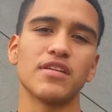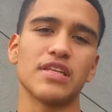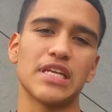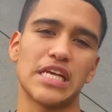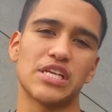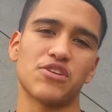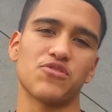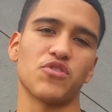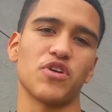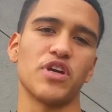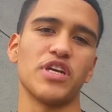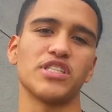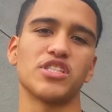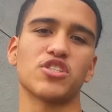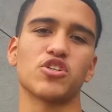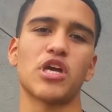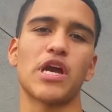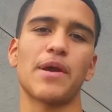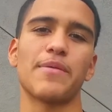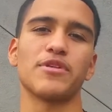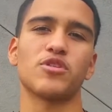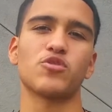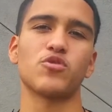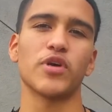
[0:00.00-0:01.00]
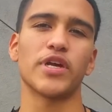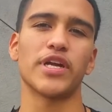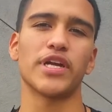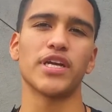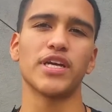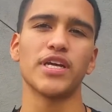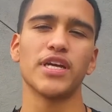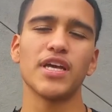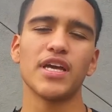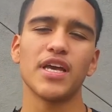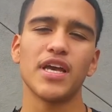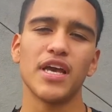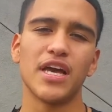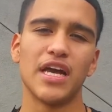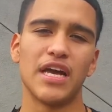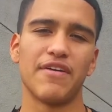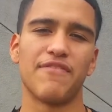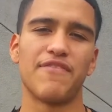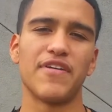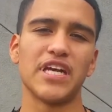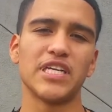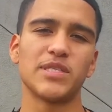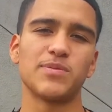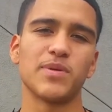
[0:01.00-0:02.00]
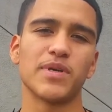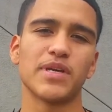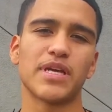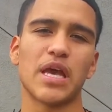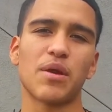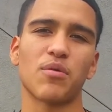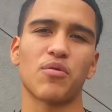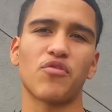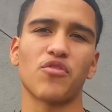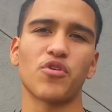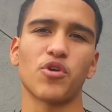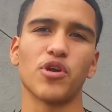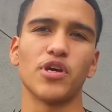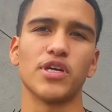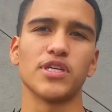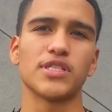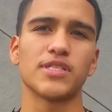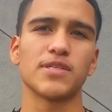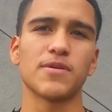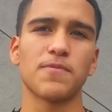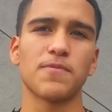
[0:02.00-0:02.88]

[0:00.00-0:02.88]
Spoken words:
that's for Instagram and Twitter, and Facebook, Gabriel Flores.